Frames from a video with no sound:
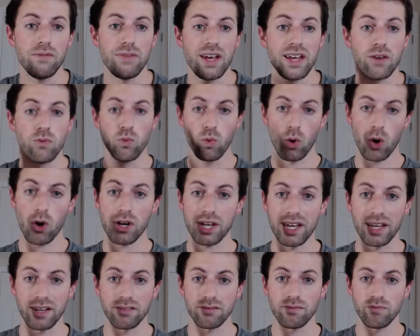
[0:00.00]
a
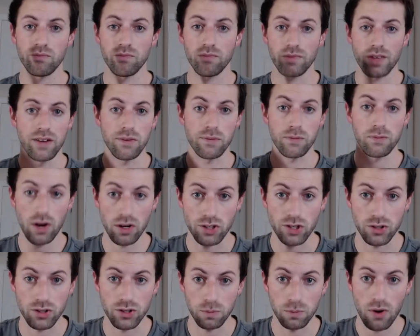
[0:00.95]
working and
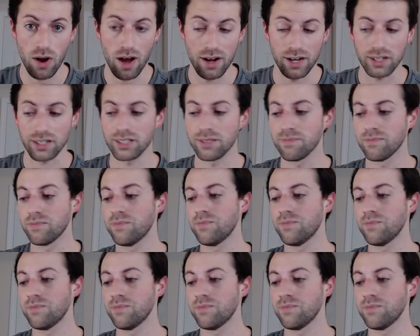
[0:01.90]
functional product.